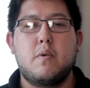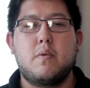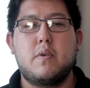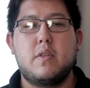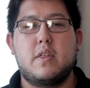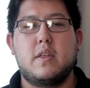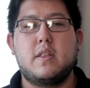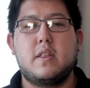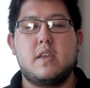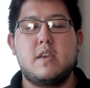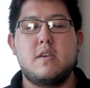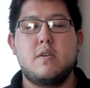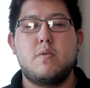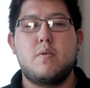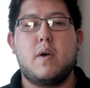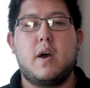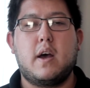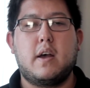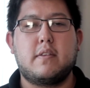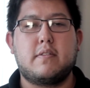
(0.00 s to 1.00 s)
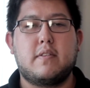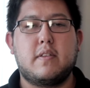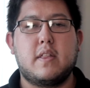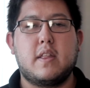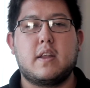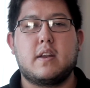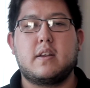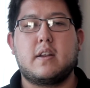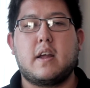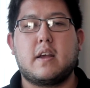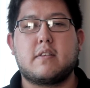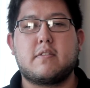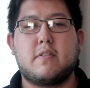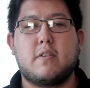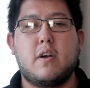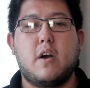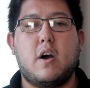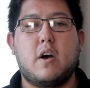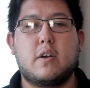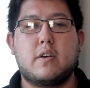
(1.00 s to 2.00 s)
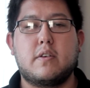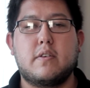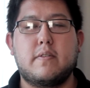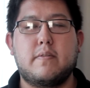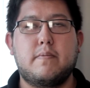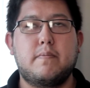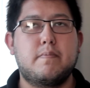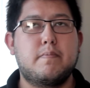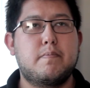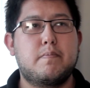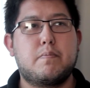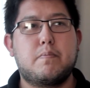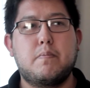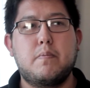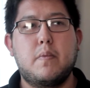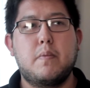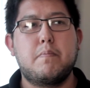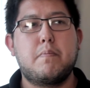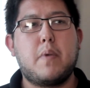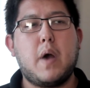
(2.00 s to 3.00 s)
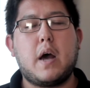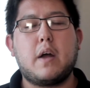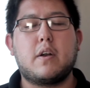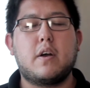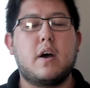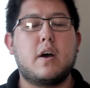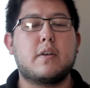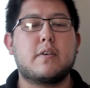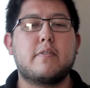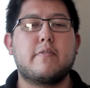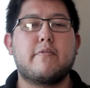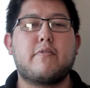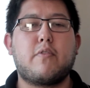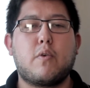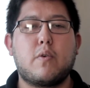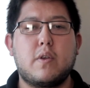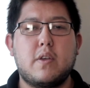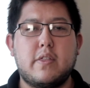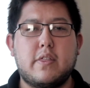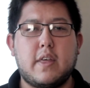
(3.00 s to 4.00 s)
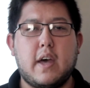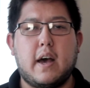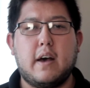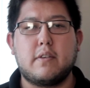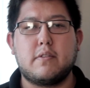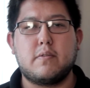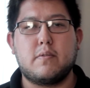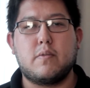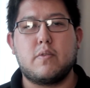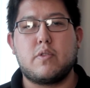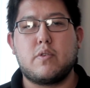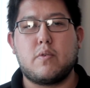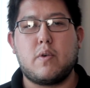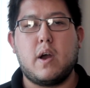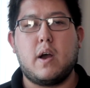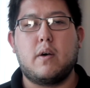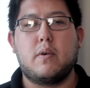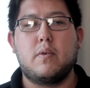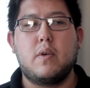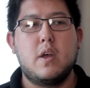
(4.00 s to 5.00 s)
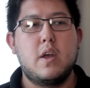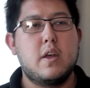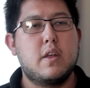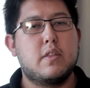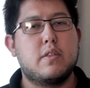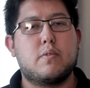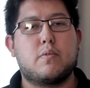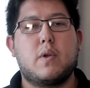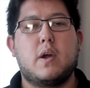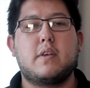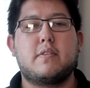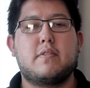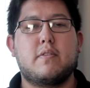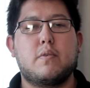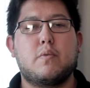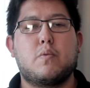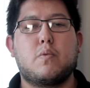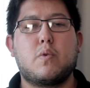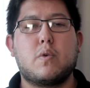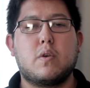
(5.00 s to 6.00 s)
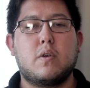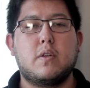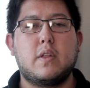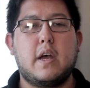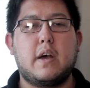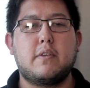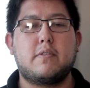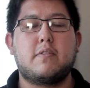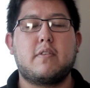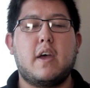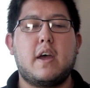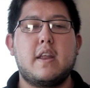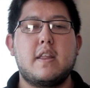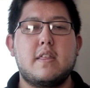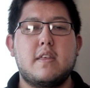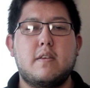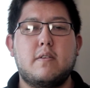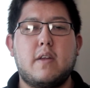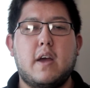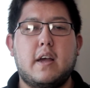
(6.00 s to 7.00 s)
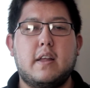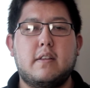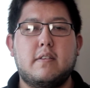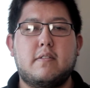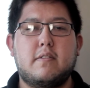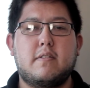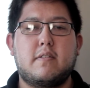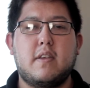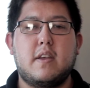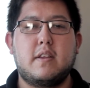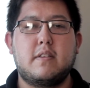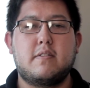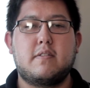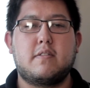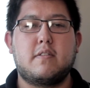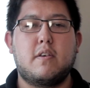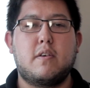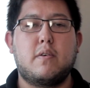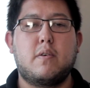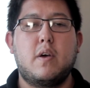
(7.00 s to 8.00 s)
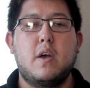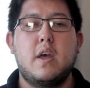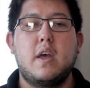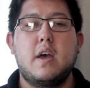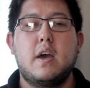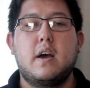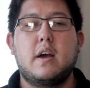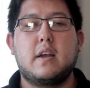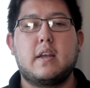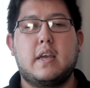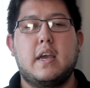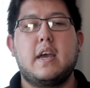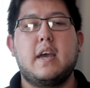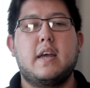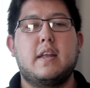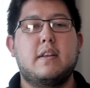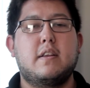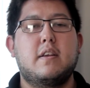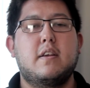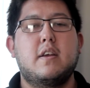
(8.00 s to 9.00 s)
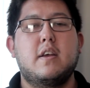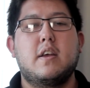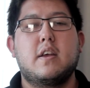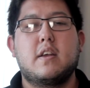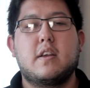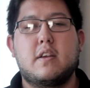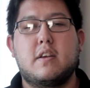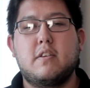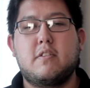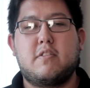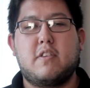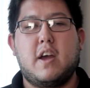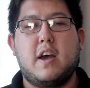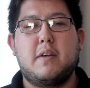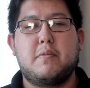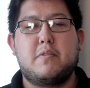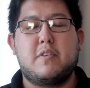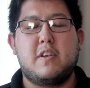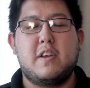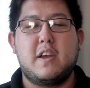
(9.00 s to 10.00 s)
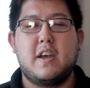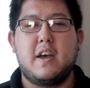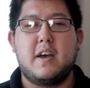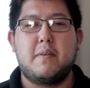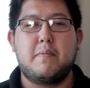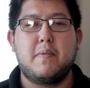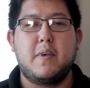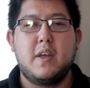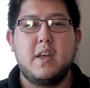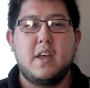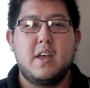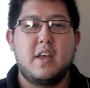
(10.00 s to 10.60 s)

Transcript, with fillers: within the US, and then an extra about 140,000 throughout the rest of the world outside of the United States. So again, good job GM.